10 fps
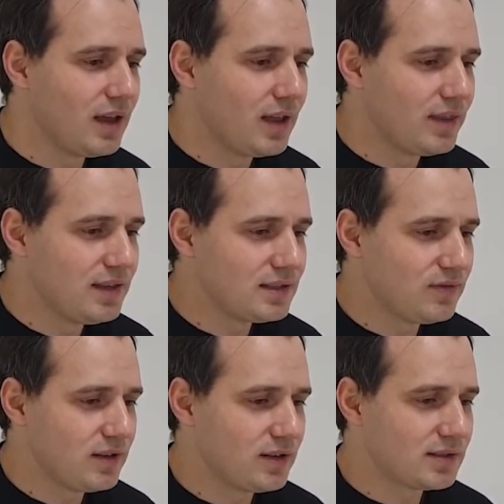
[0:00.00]
These
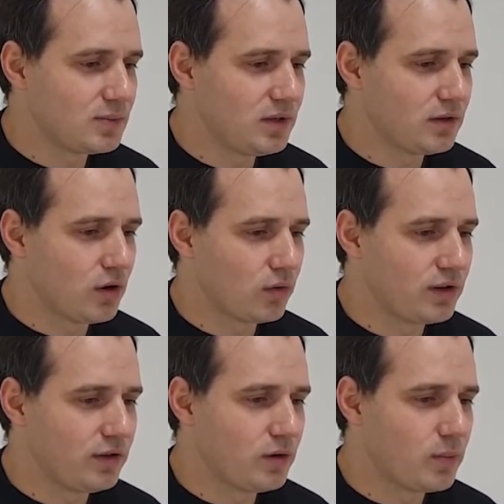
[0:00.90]
figures mean
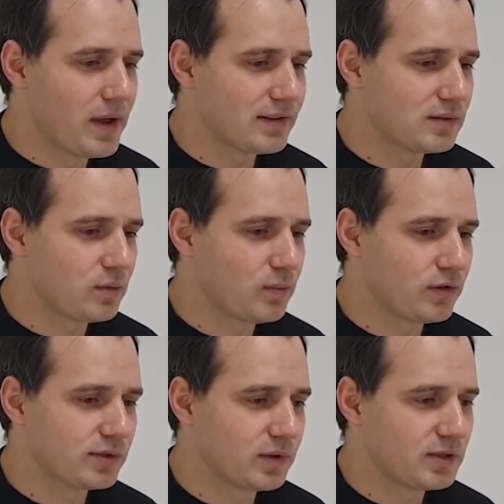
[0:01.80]
only your maximum
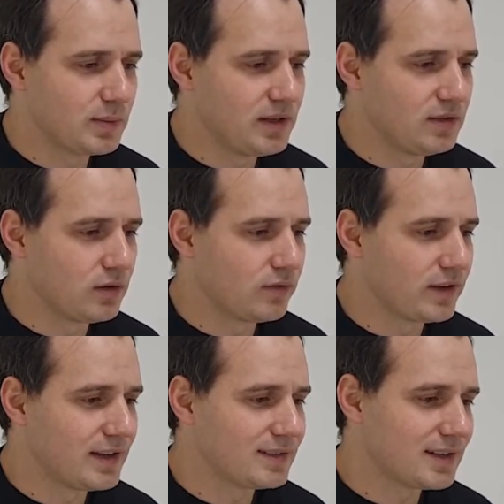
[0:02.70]
possible speed of
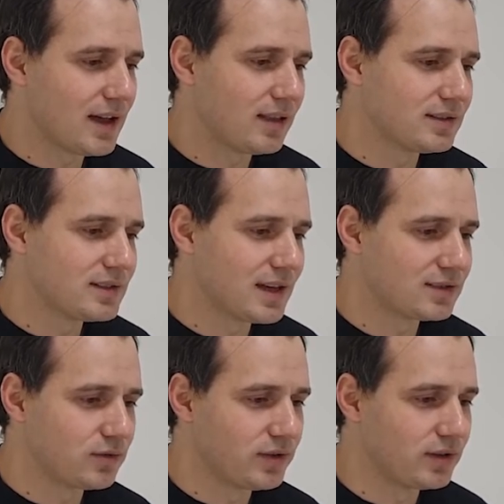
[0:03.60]
a silent
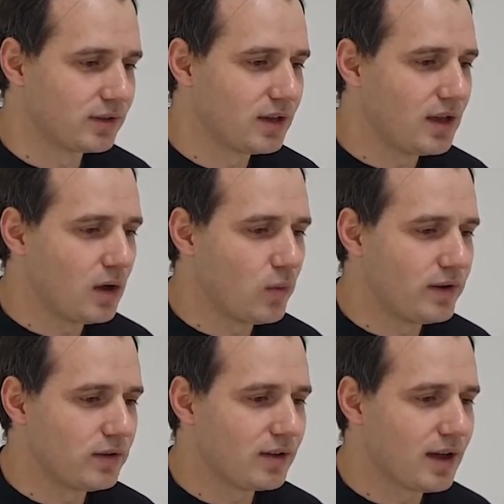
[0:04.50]
text reading,
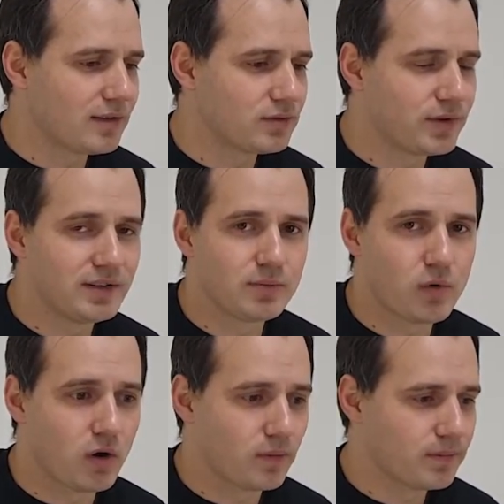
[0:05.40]
when you can't read
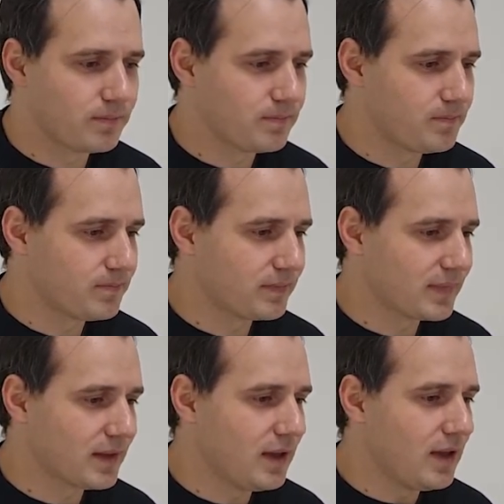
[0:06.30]
more.
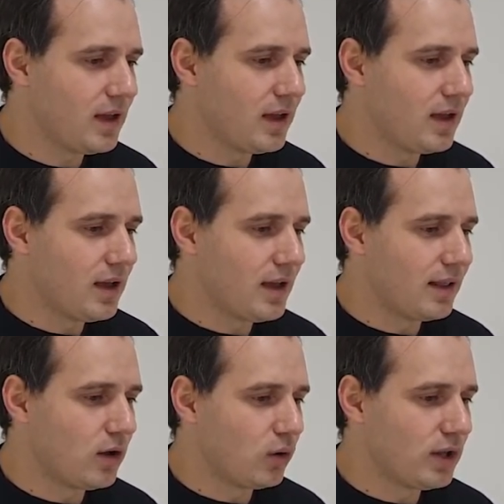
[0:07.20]

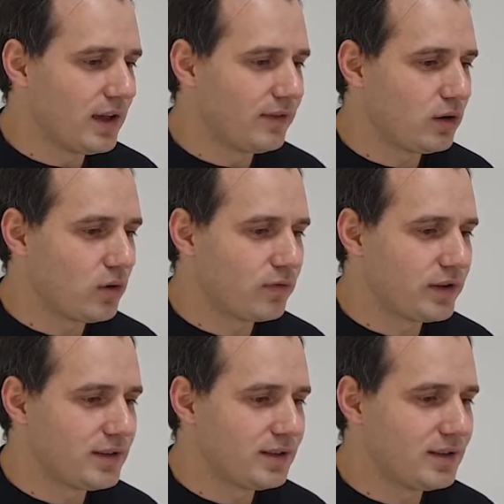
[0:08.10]
A low level of
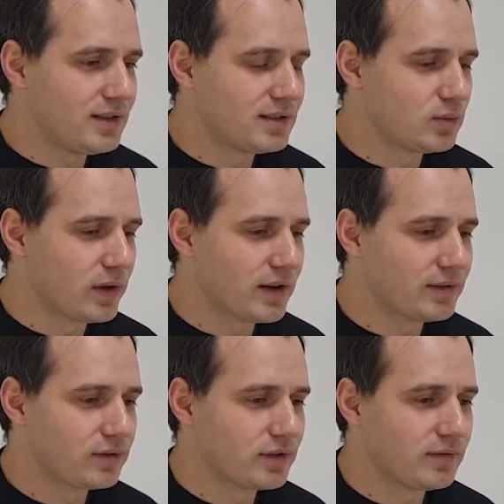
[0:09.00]
reading is from
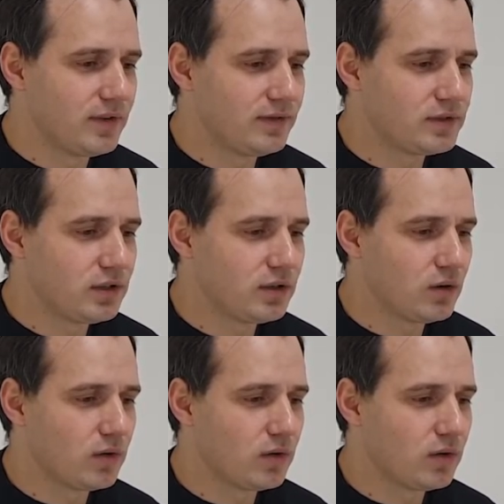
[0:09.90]
150